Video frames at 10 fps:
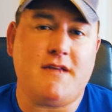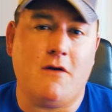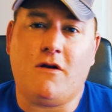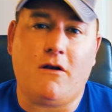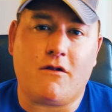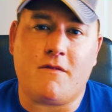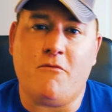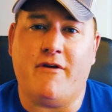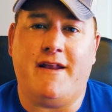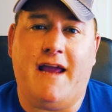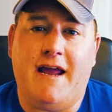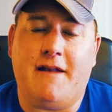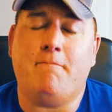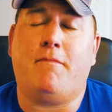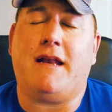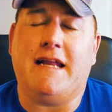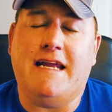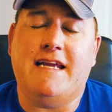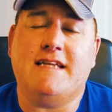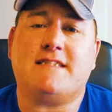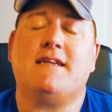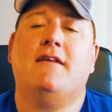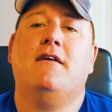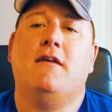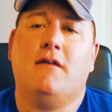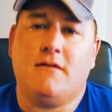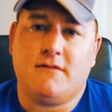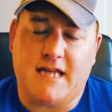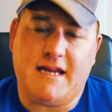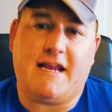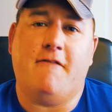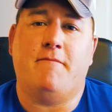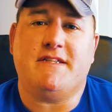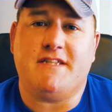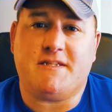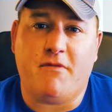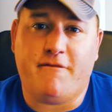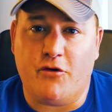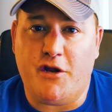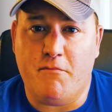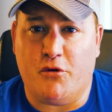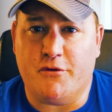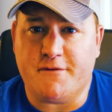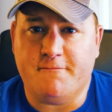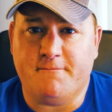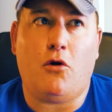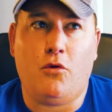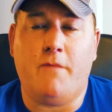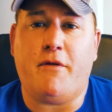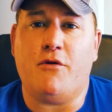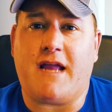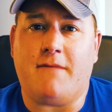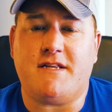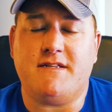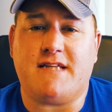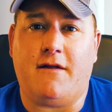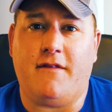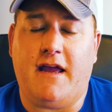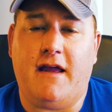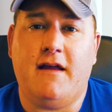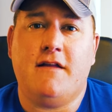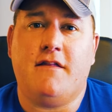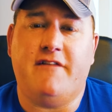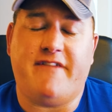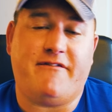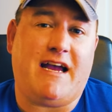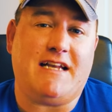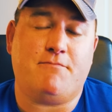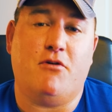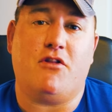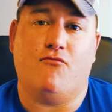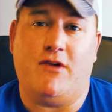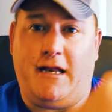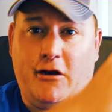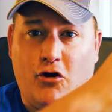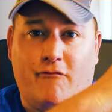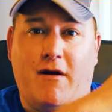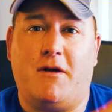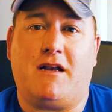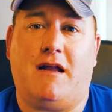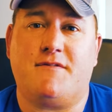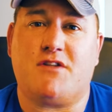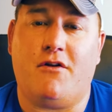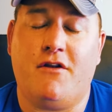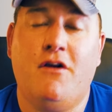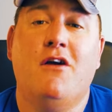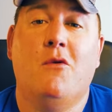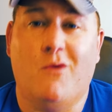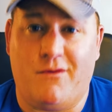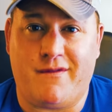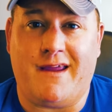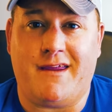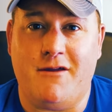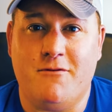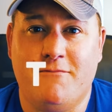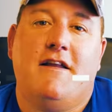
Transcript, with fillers: Don't clog the marine head, please. Take care of business before you board. All the boat captains out there that have ever had to put the really long rubber gloves on will thank you.